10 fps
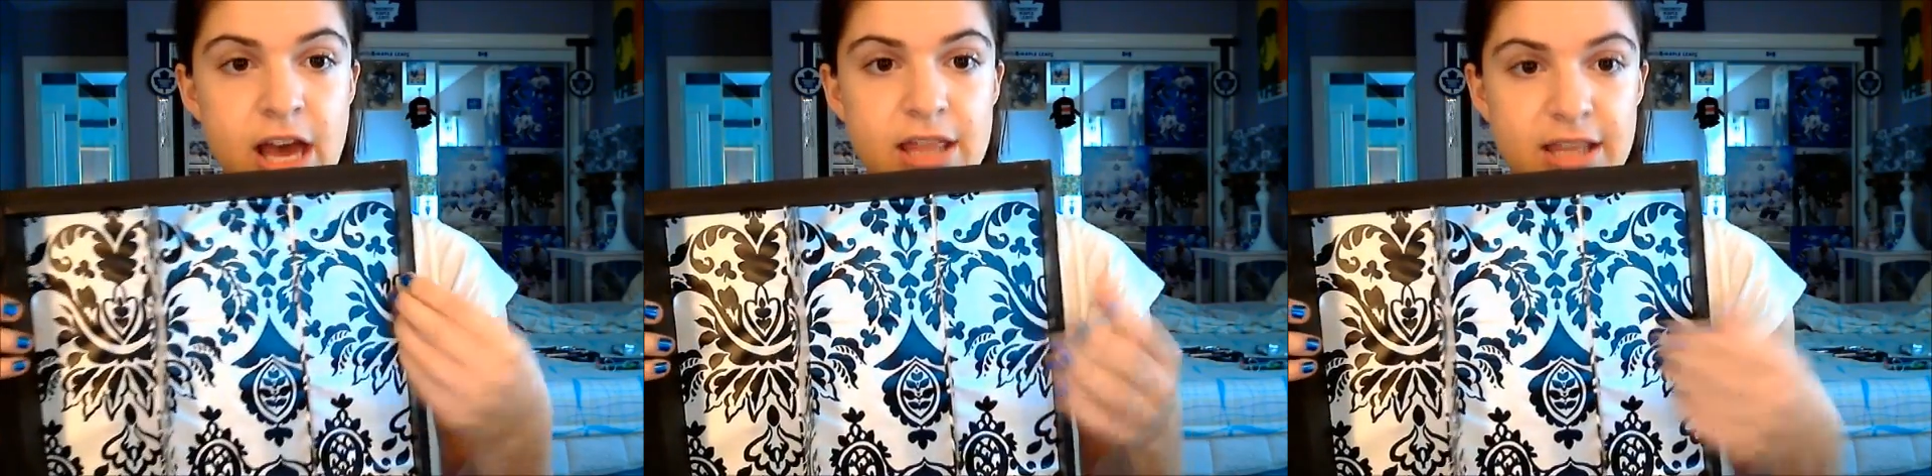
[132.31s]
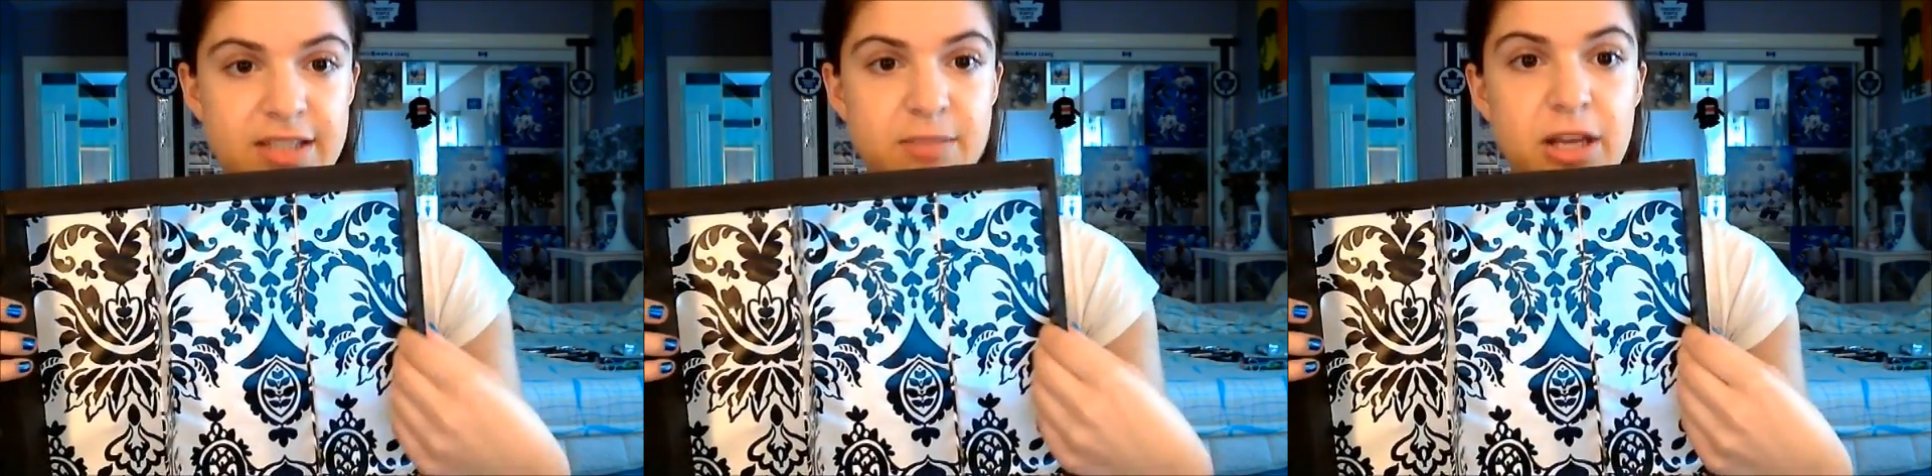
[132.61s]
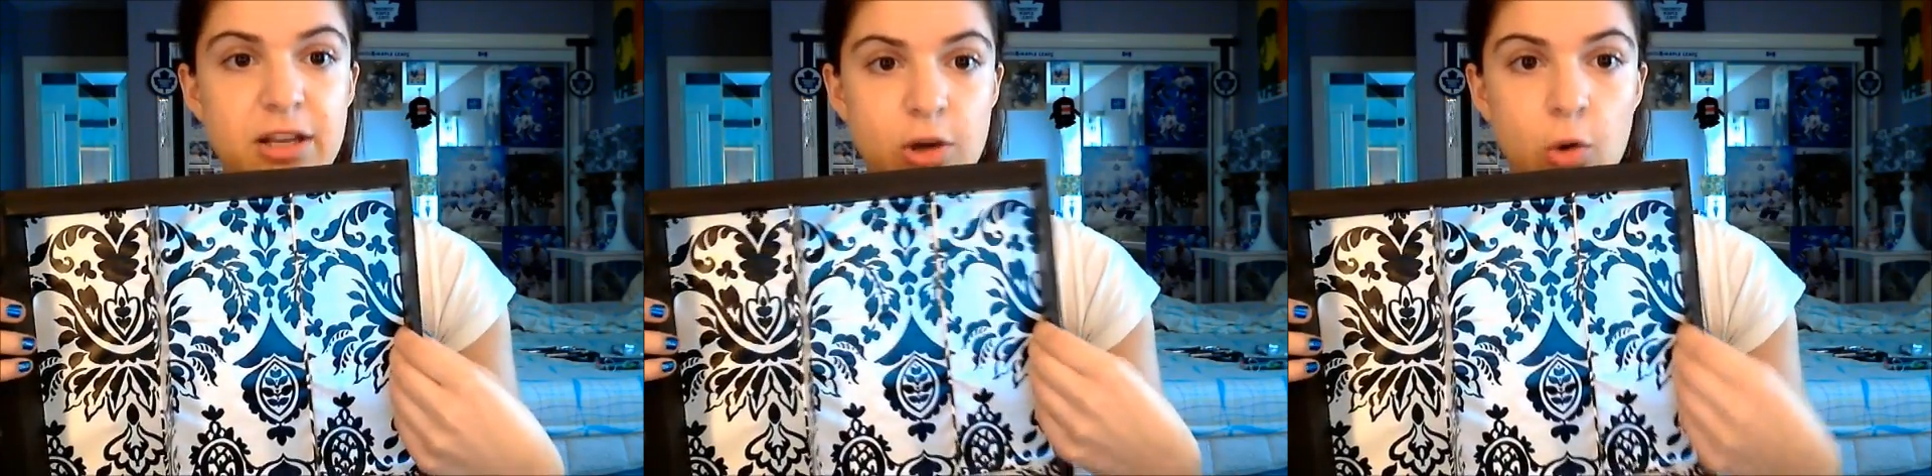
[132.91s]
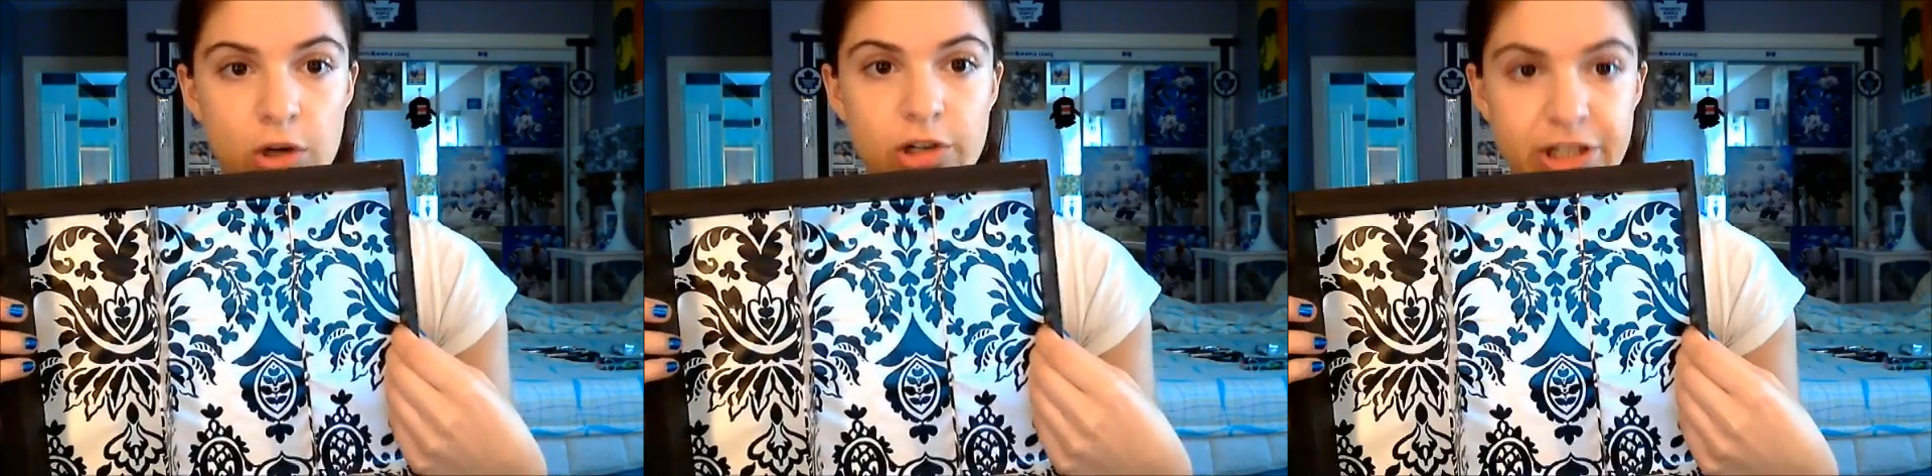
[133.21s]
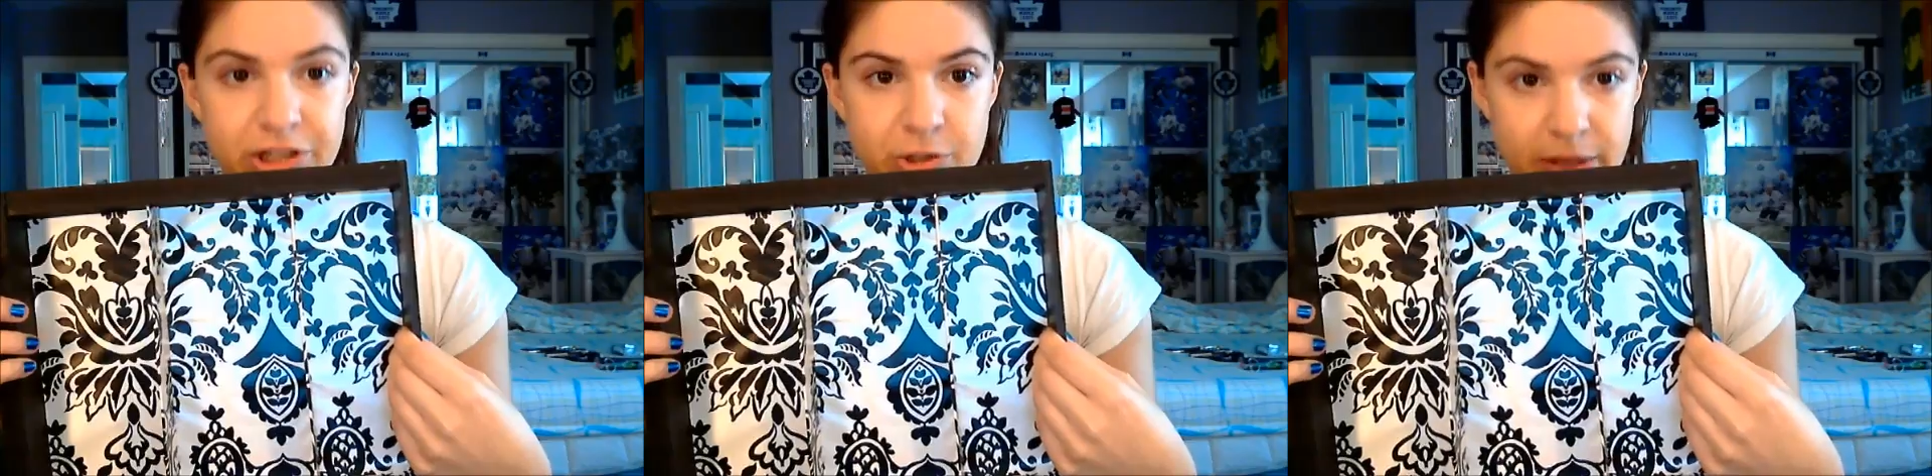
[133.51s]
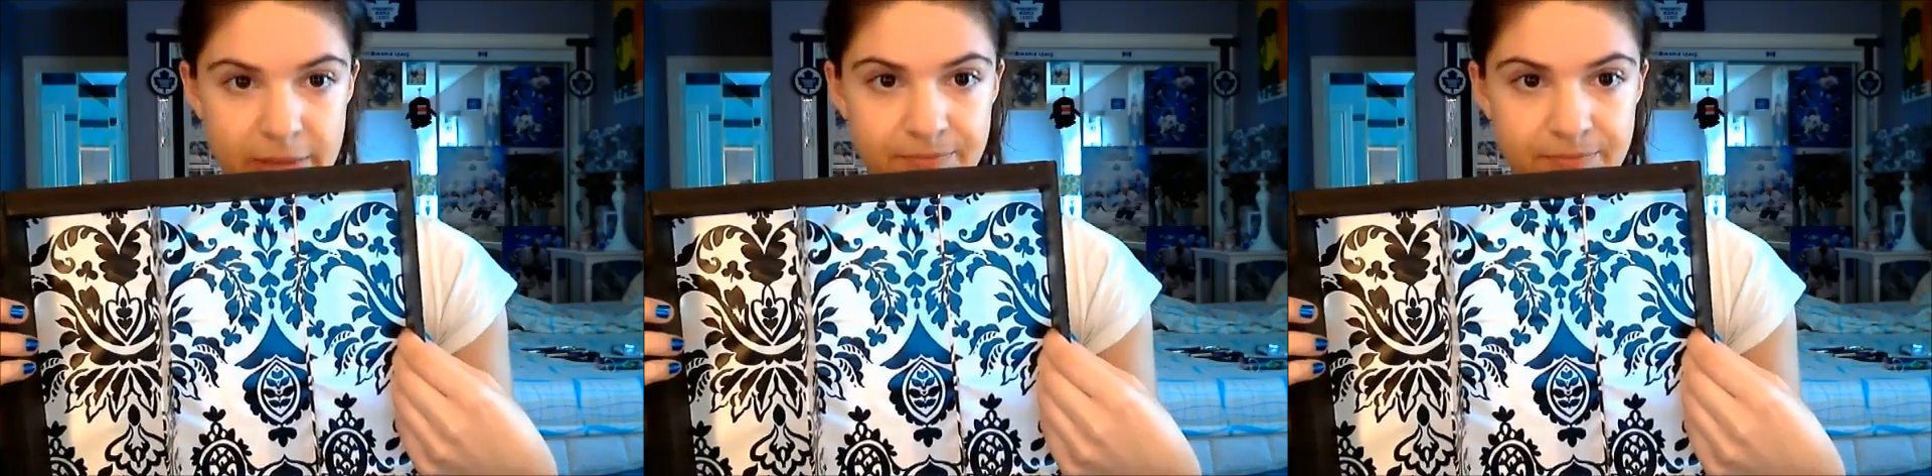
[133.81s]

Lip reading: this is made of the 1/4 inch one.